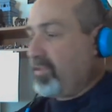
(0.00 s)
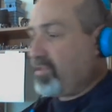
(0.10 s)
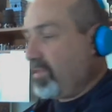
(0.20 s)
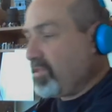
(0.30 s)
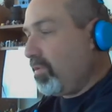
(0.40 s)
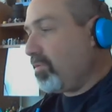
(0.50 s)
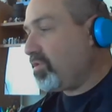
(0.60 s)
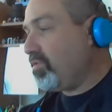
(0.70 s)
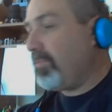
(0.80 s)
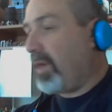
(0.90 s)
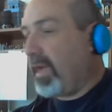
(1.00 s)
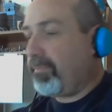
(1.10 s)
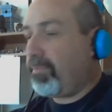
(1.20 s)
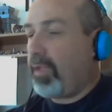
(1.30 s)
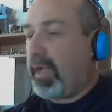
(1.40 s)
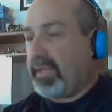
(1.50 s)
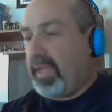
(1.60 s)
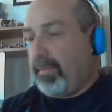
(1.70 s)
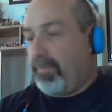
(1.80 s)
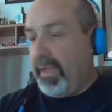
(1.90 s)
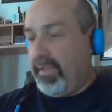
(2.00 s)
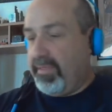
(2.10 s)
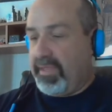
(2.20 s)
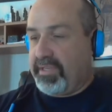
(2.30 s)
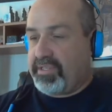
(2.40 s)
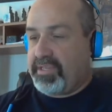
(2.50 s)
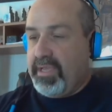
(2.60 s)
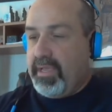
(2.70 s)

So let's go to my plot campaign things.